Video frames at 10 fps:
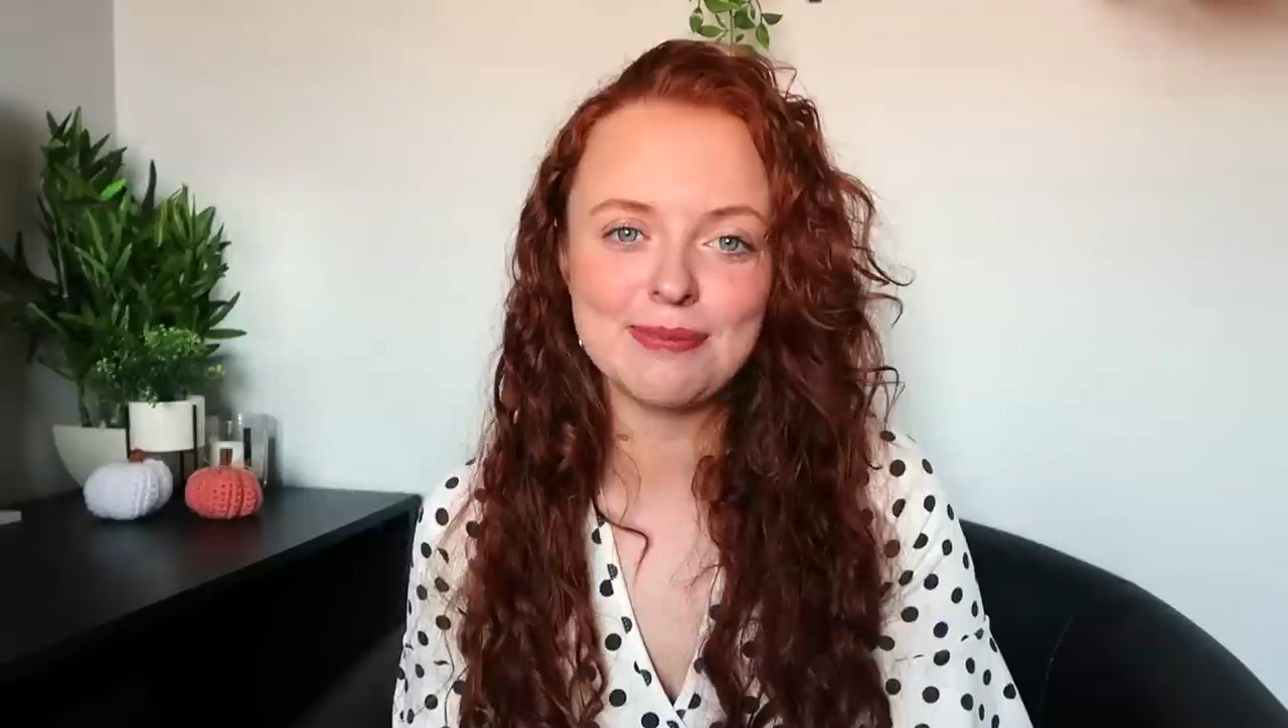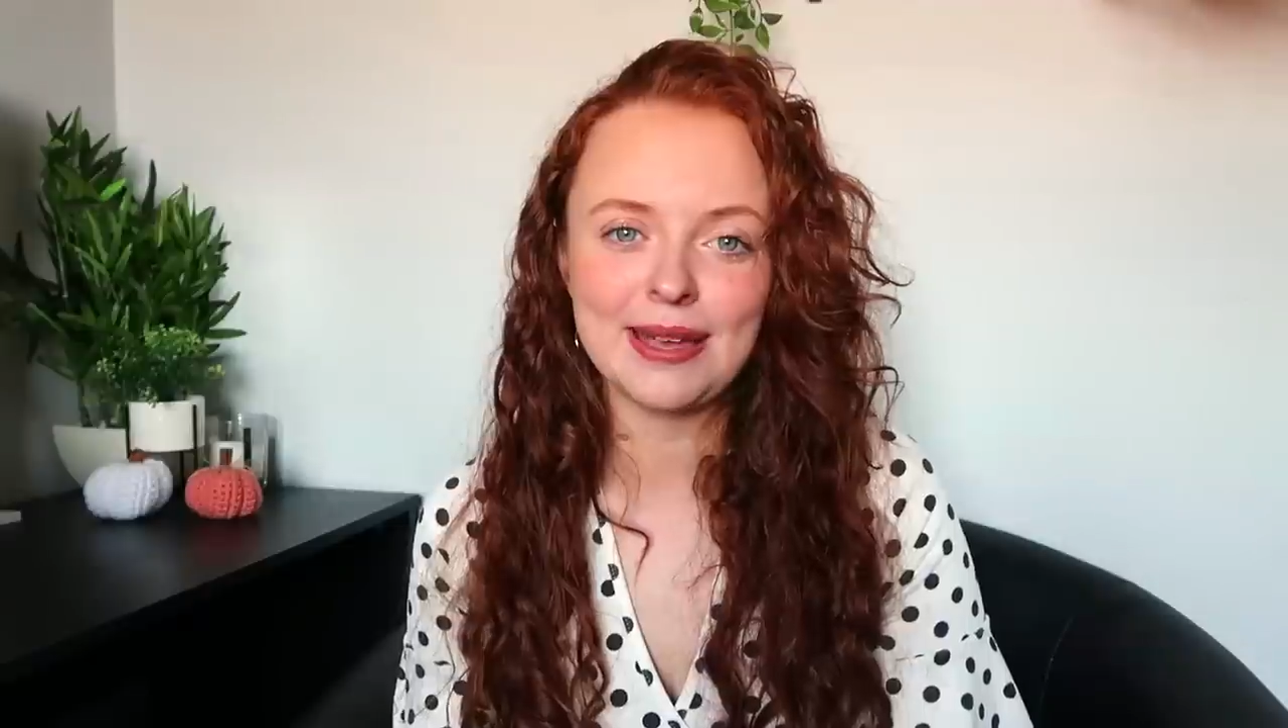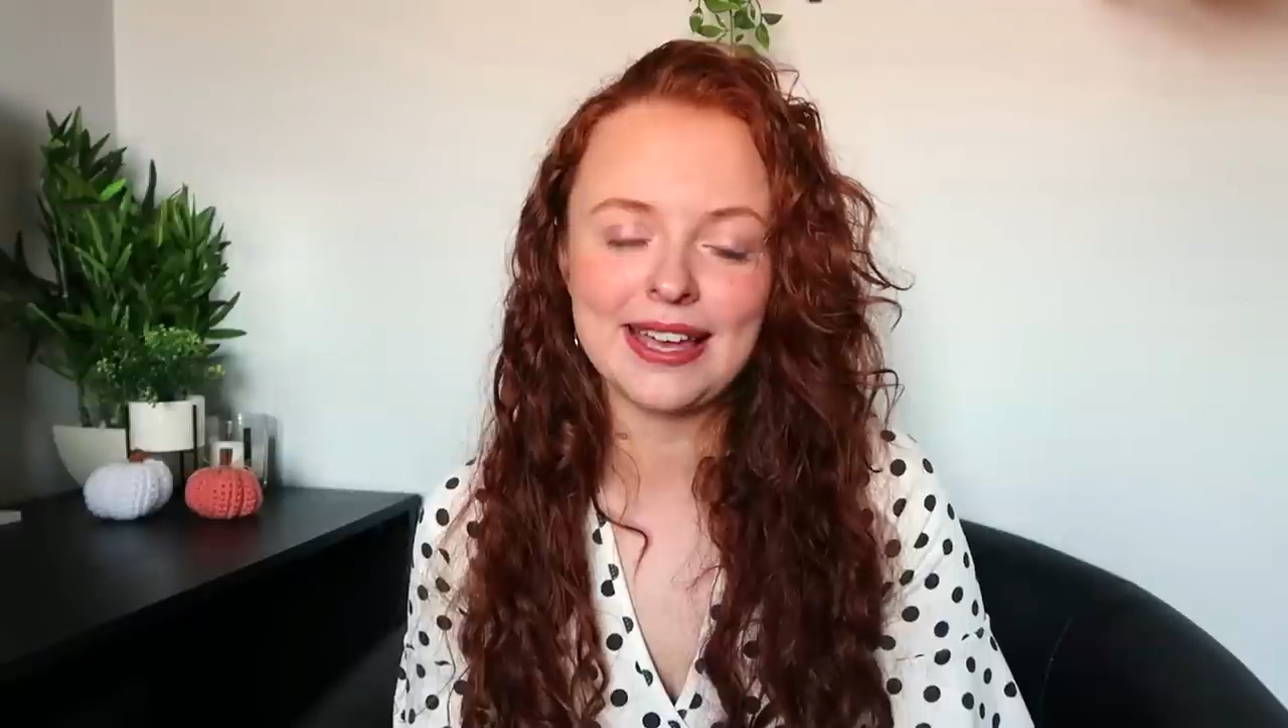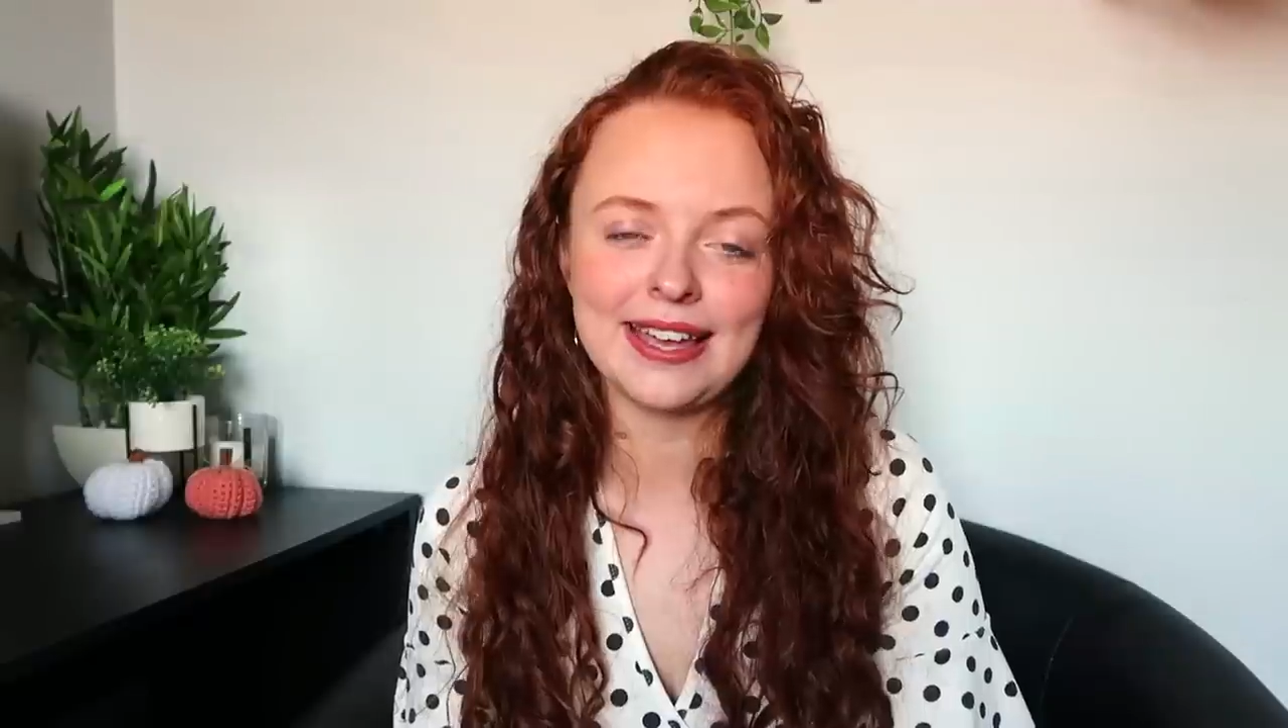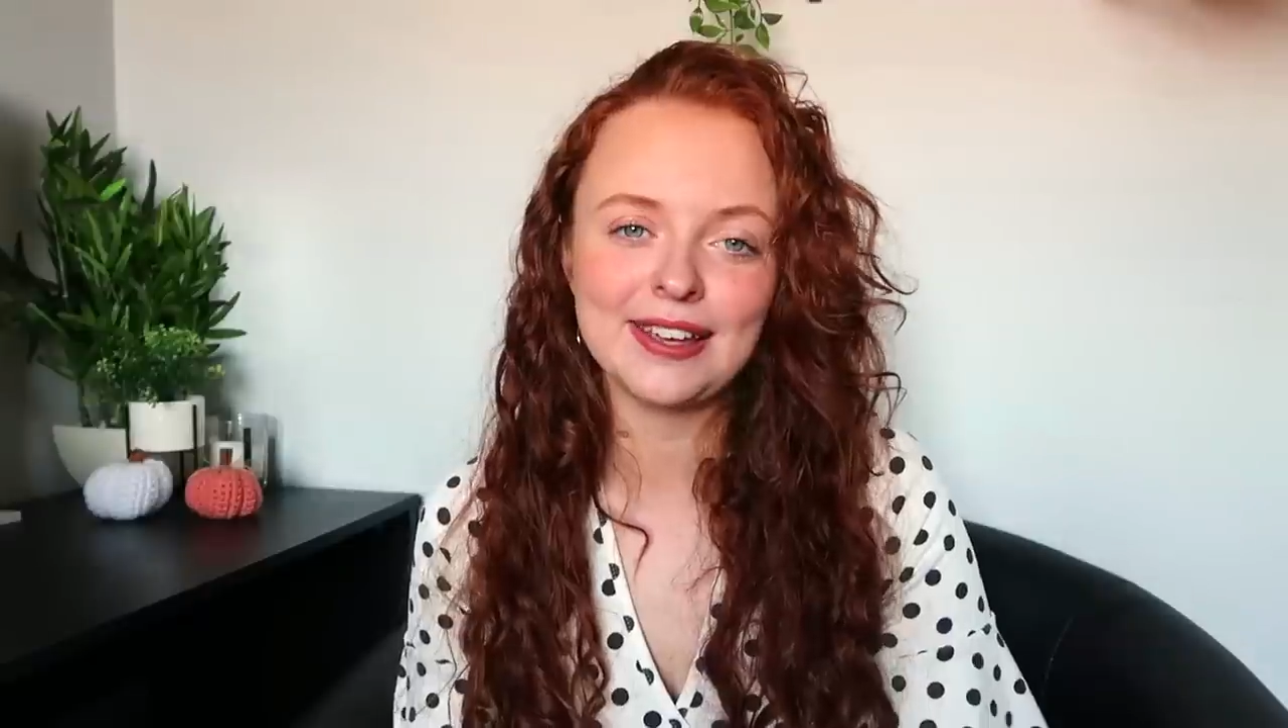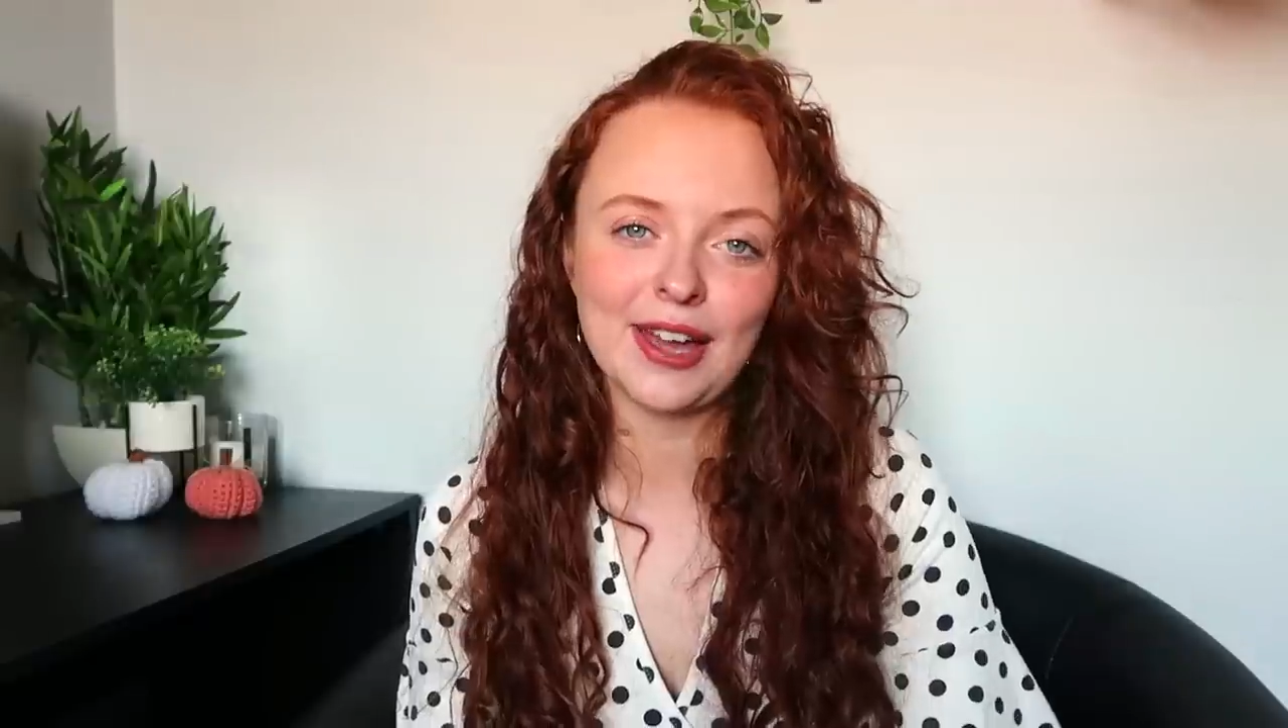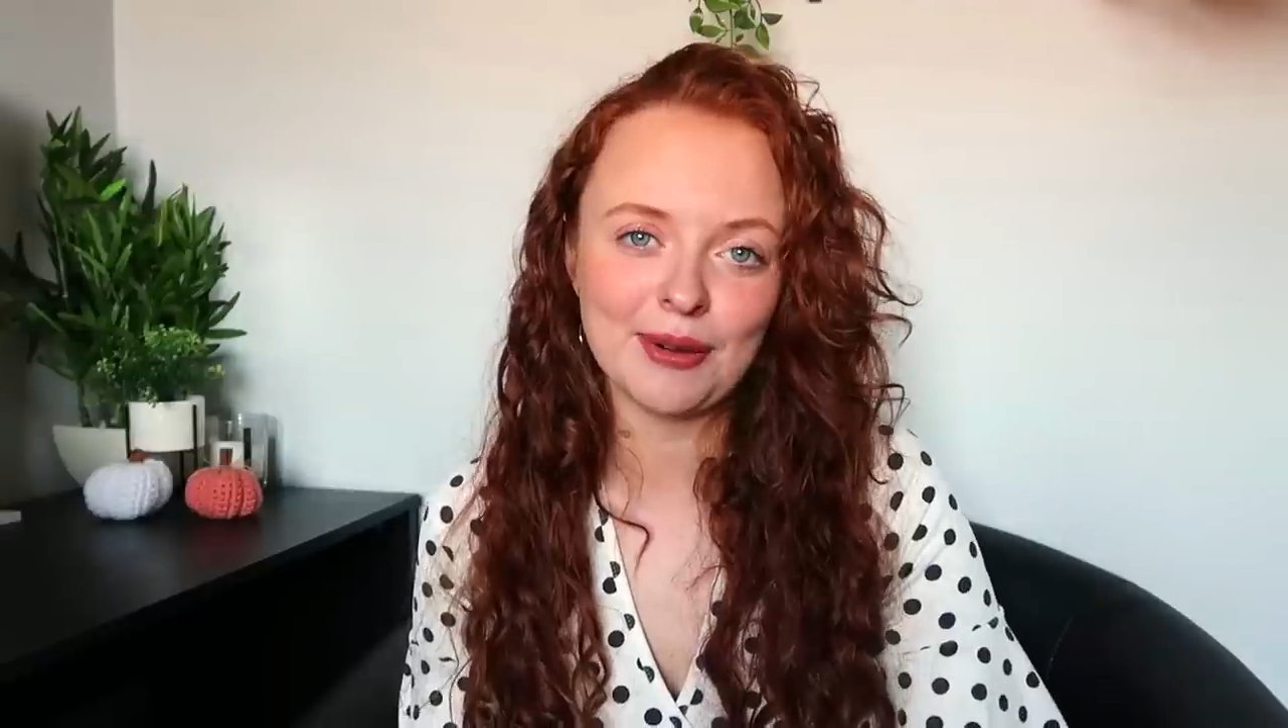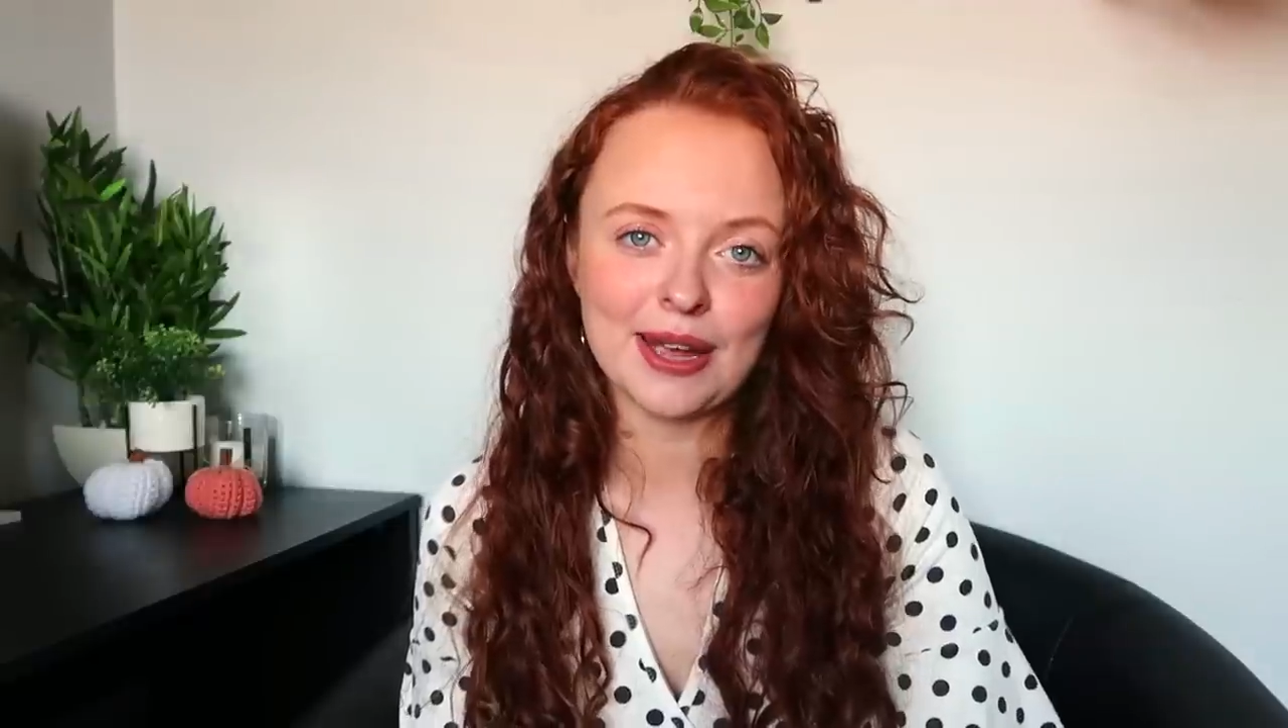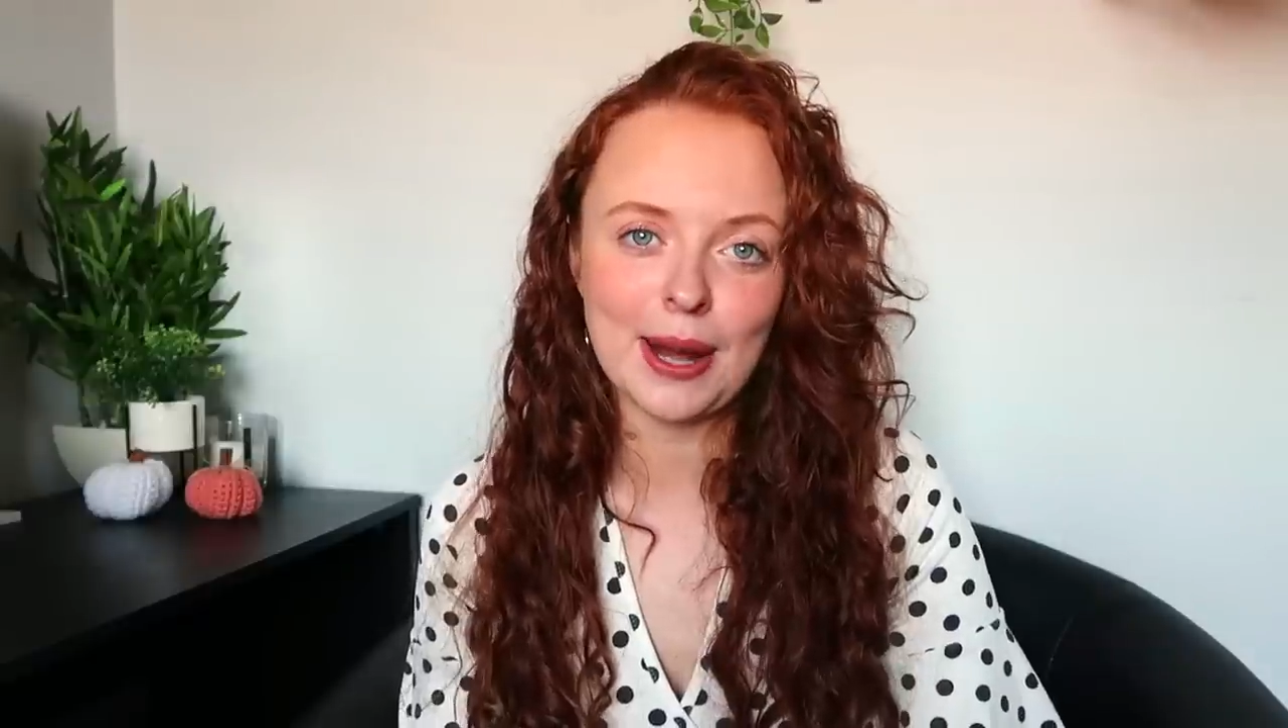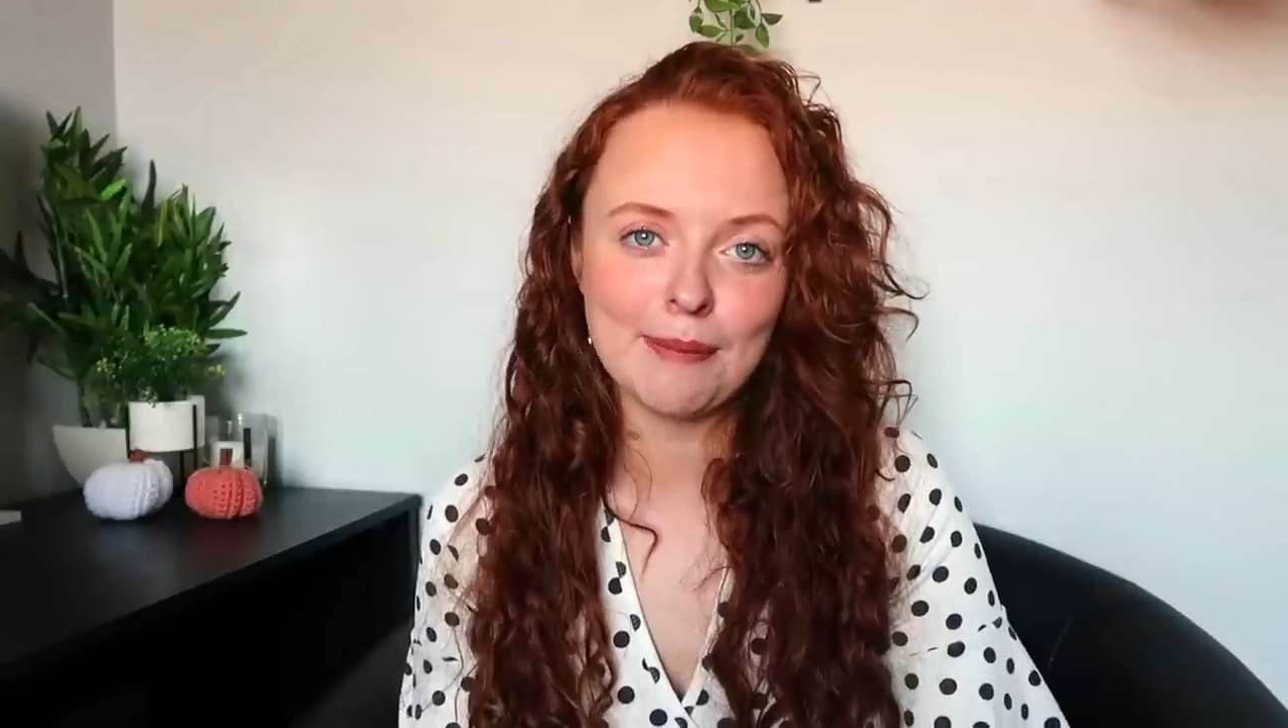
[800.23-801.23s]
be
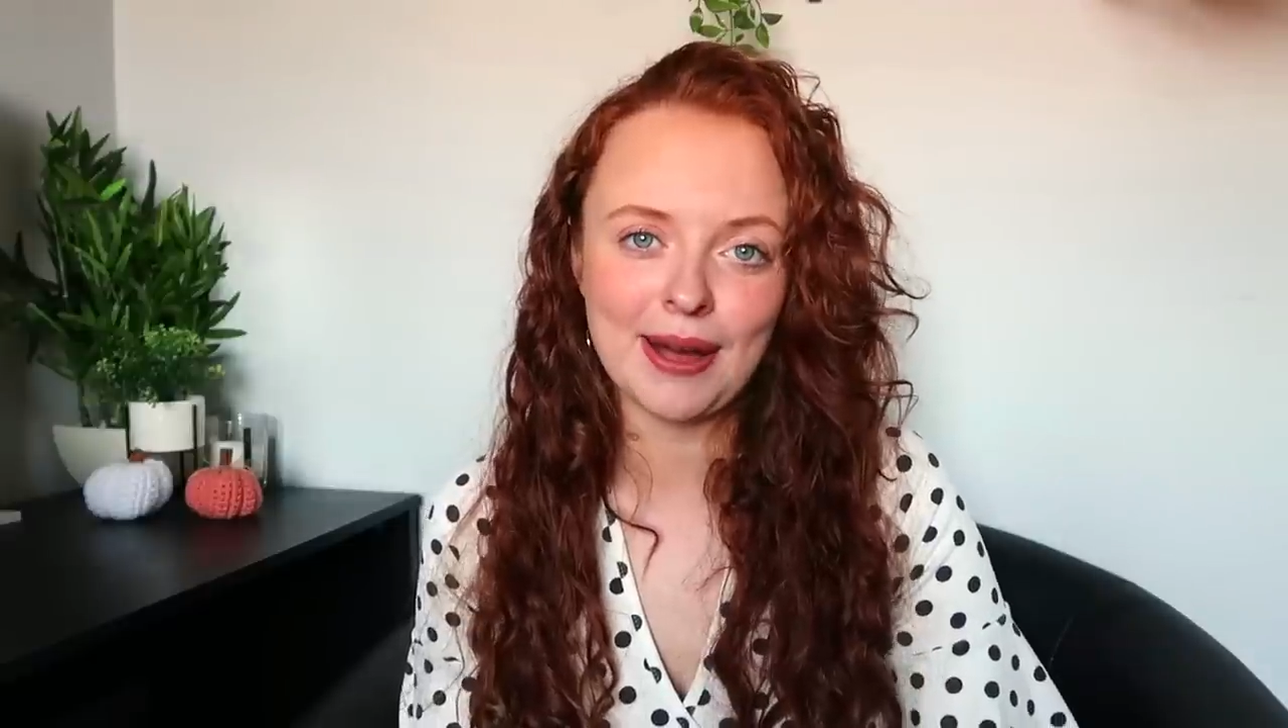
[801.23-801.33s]
going